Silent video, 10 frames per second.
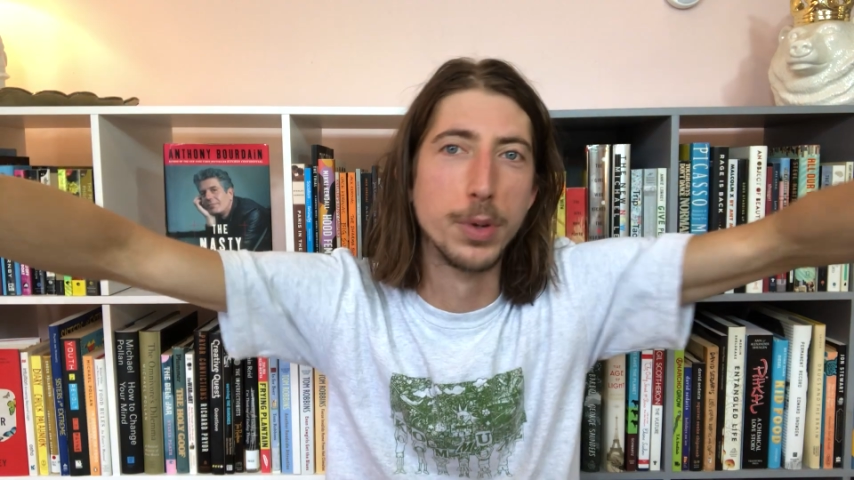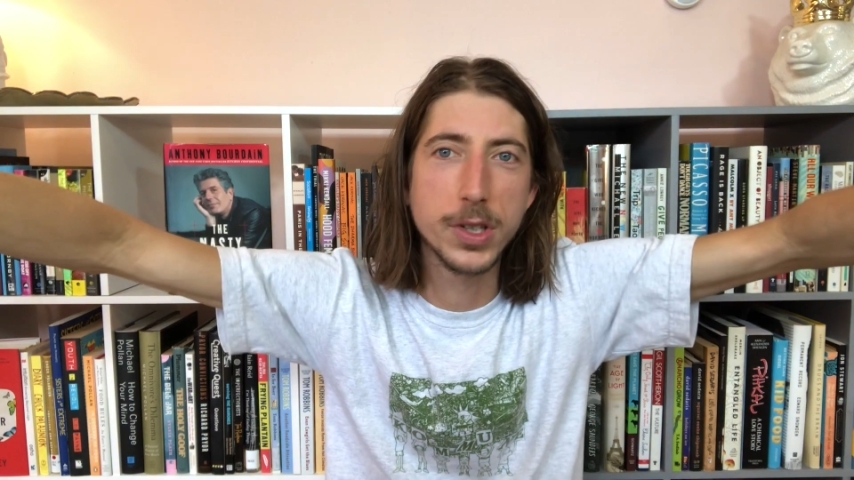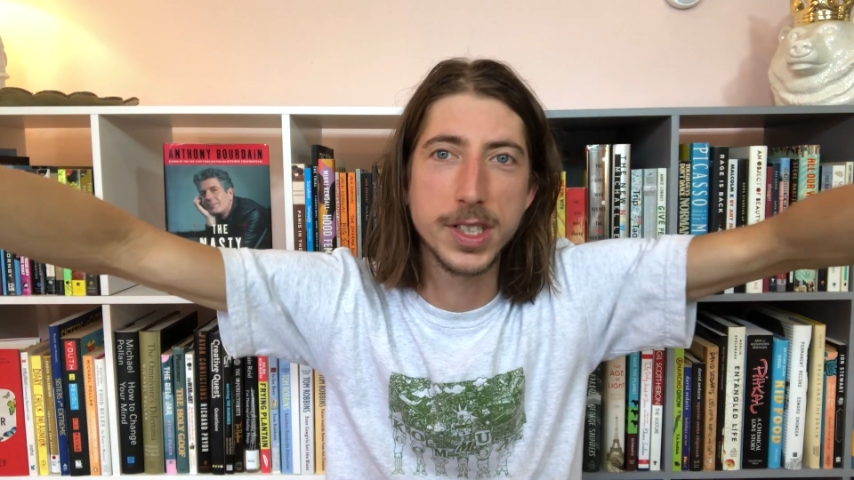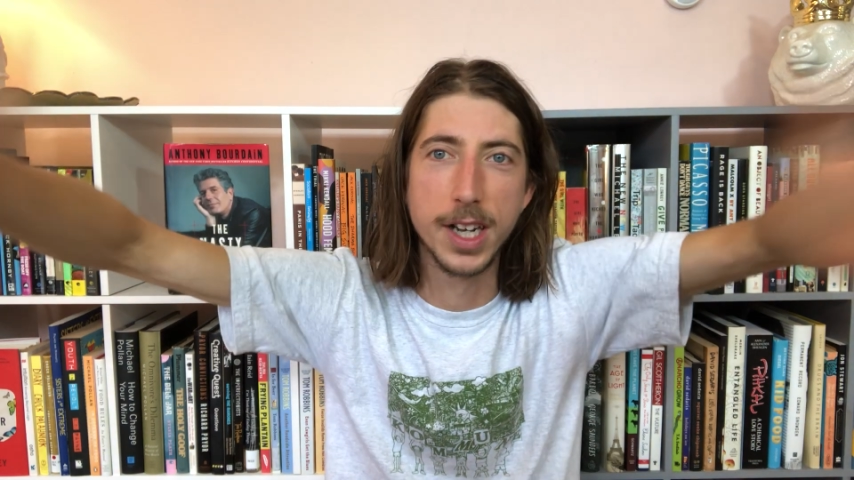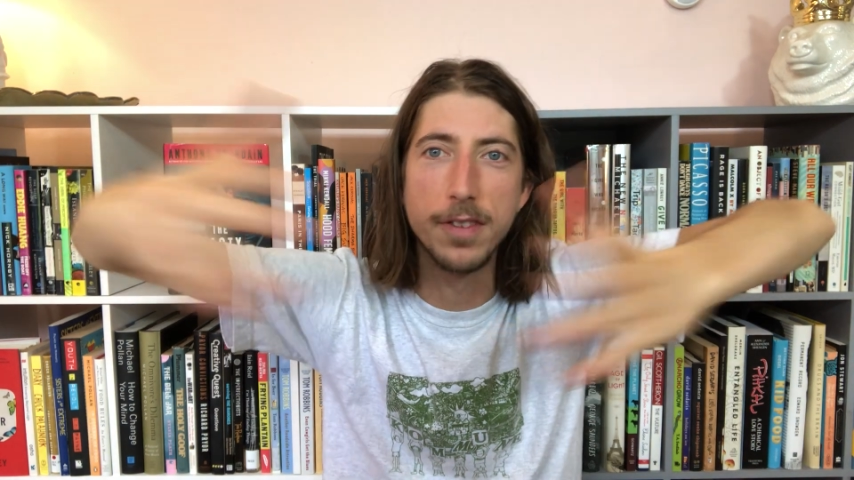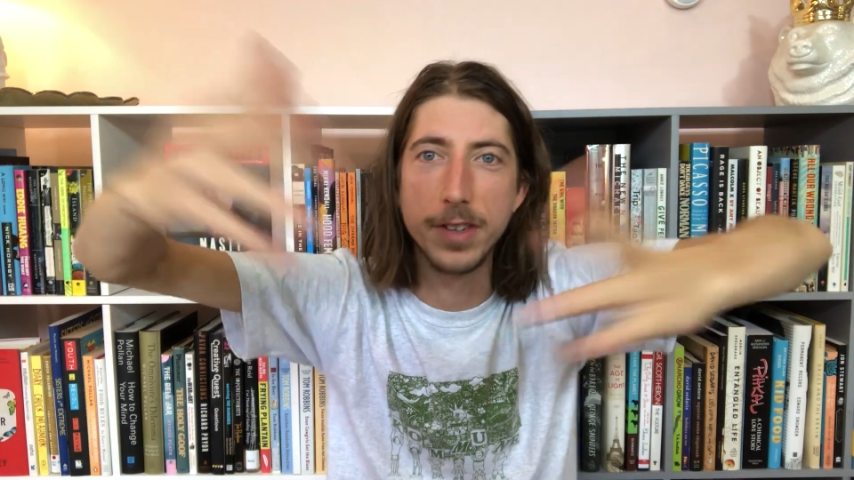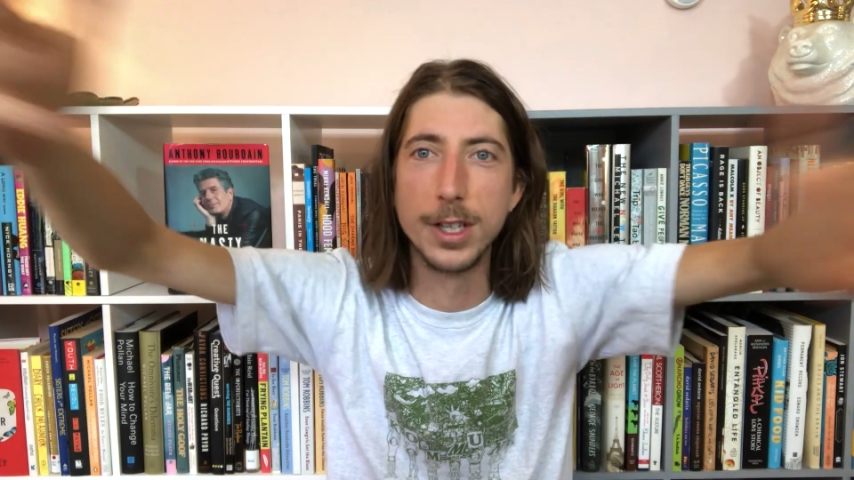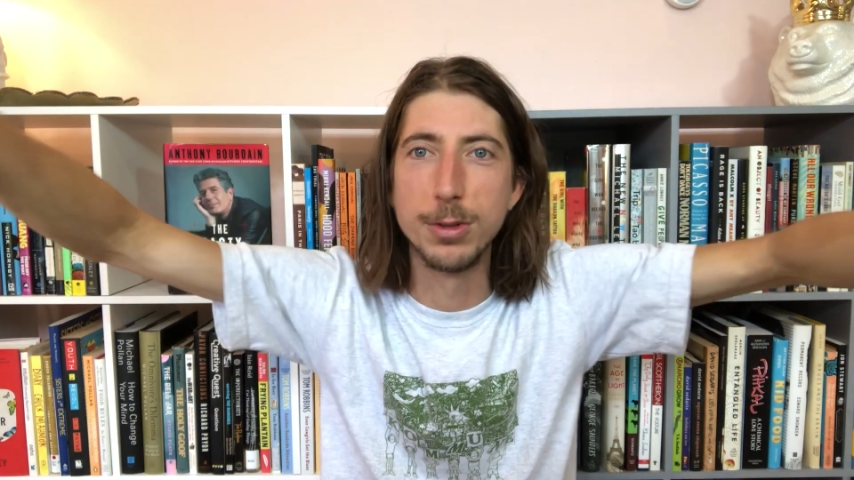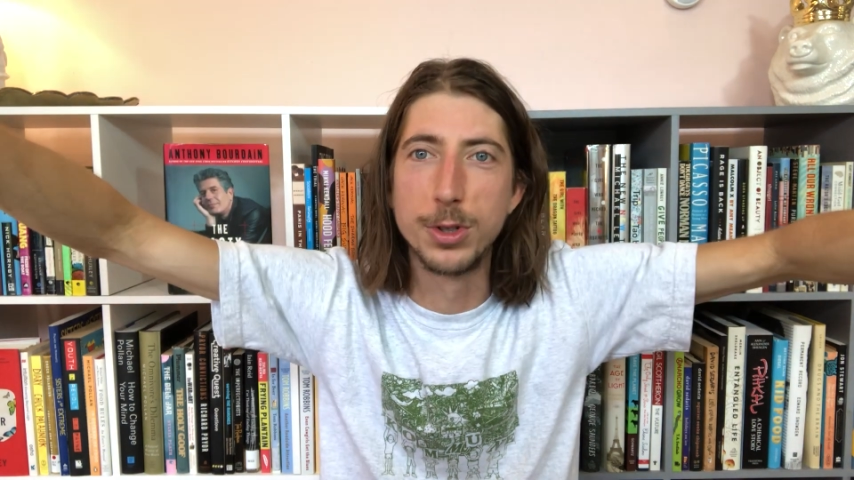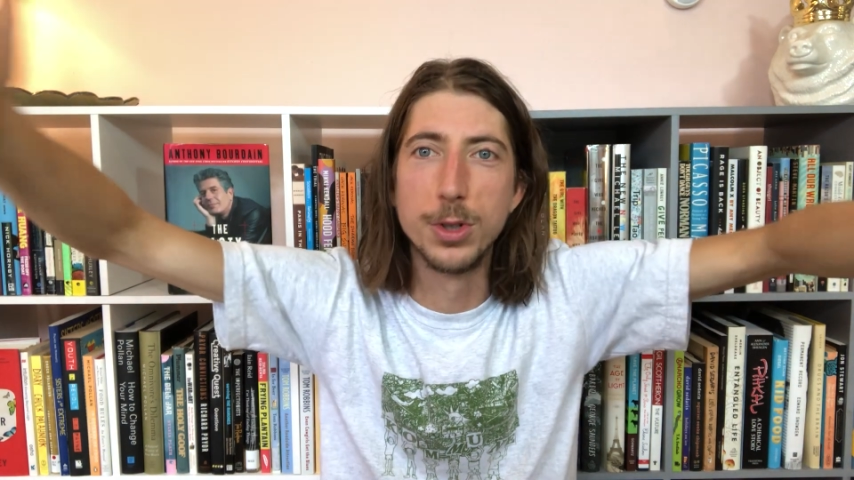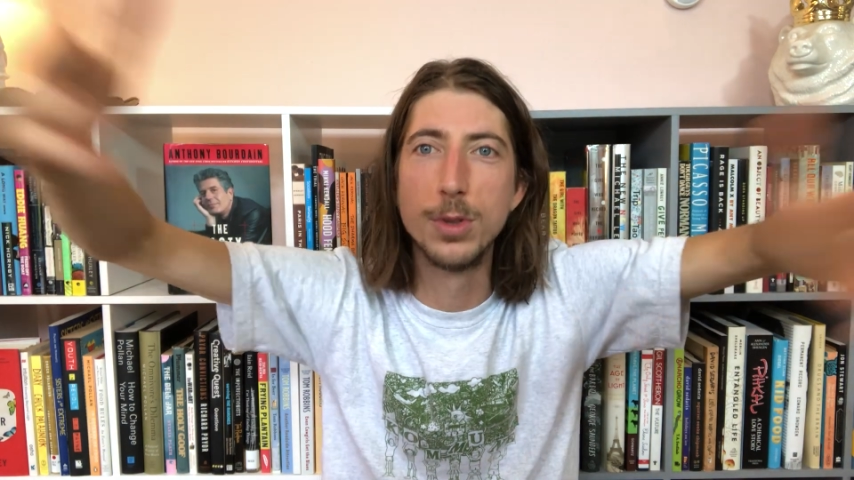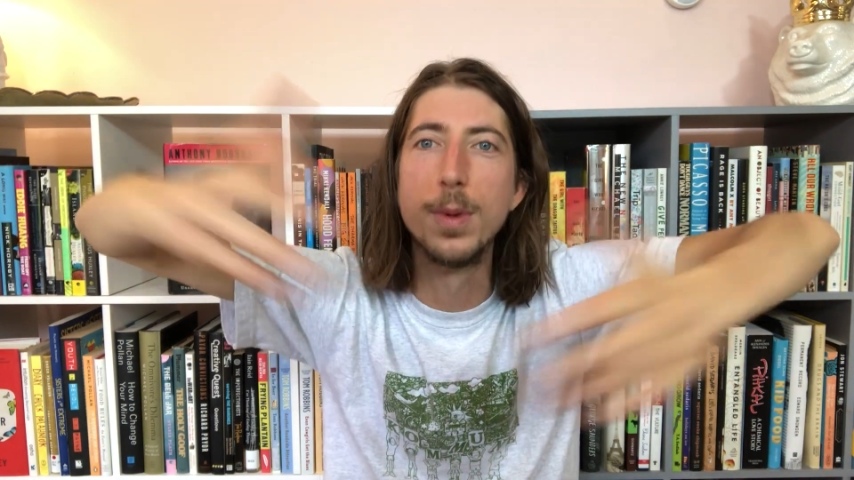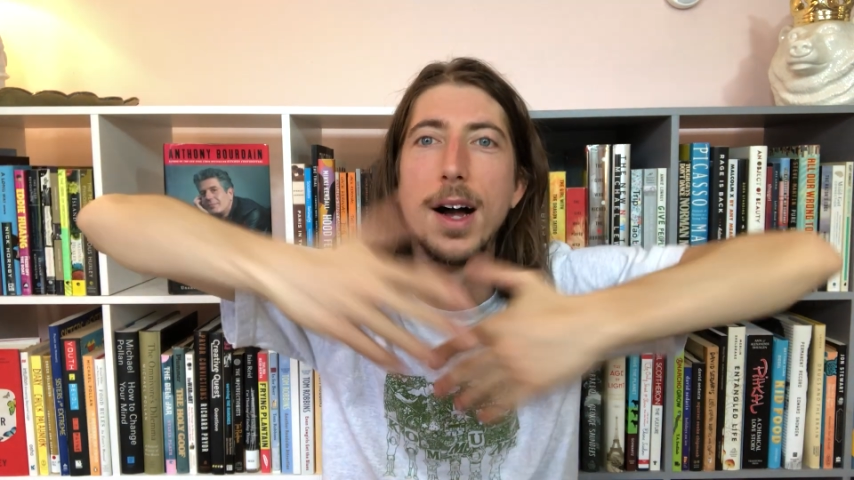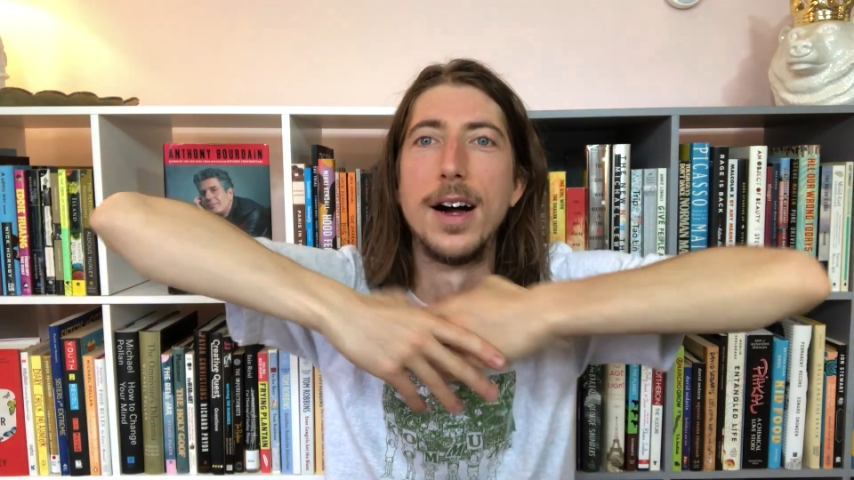book stuff and YouTube,